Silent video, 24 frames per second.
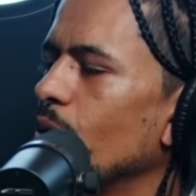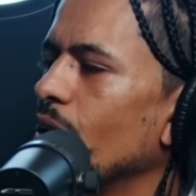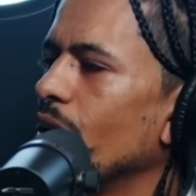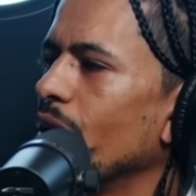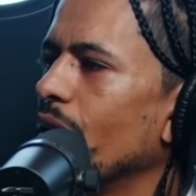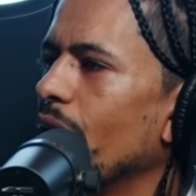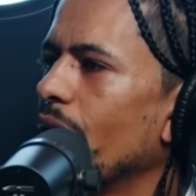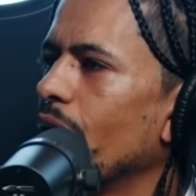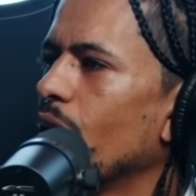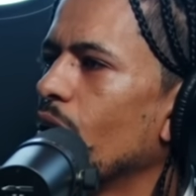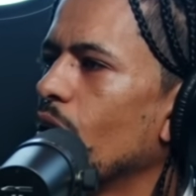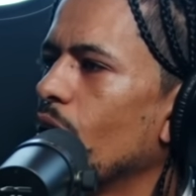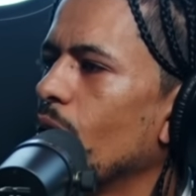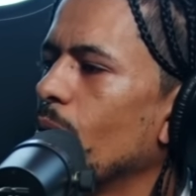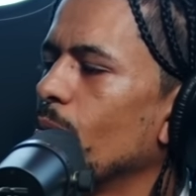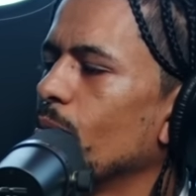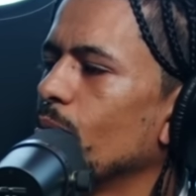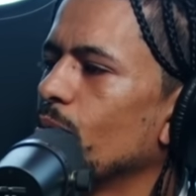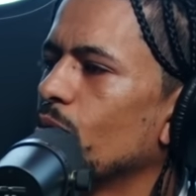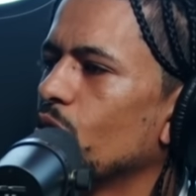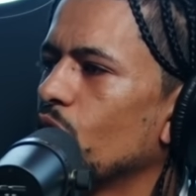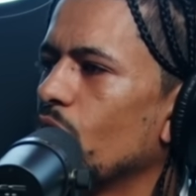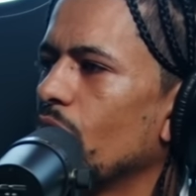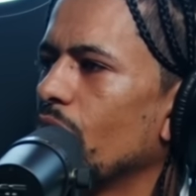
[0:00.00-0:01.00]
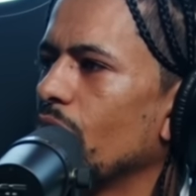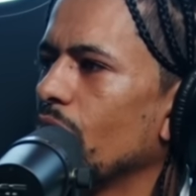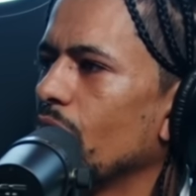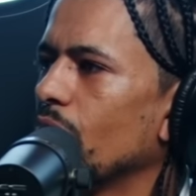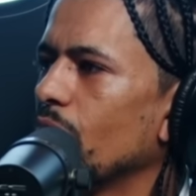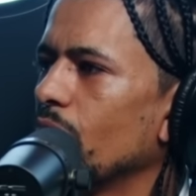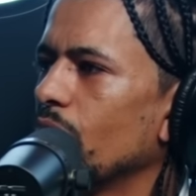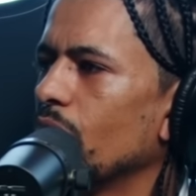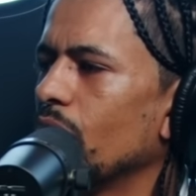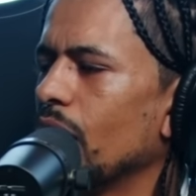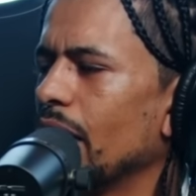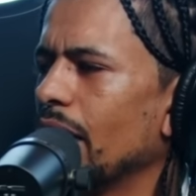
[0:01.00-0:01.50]
But now I'm trying to
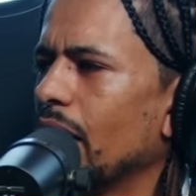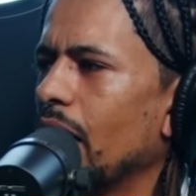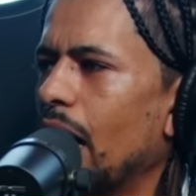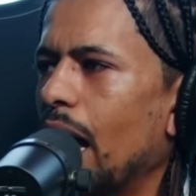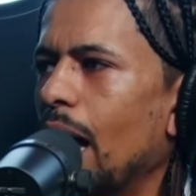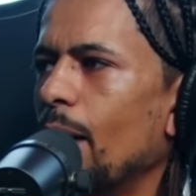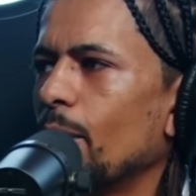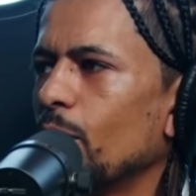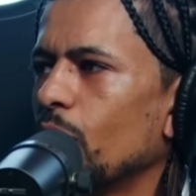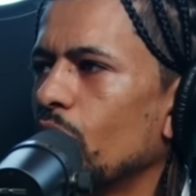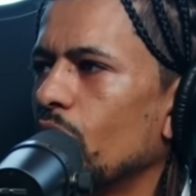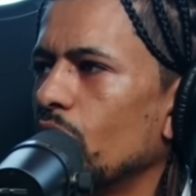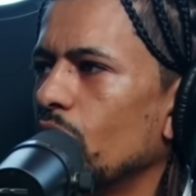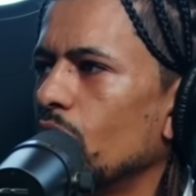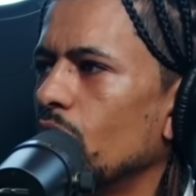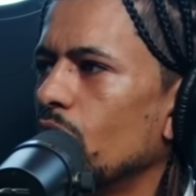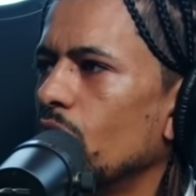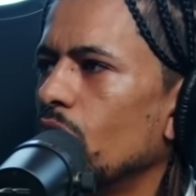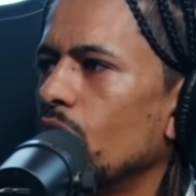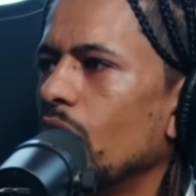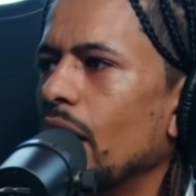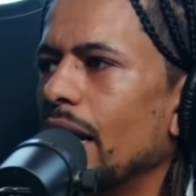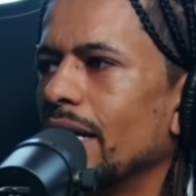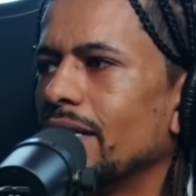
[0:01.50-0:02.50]
get. Like, I'm gonna.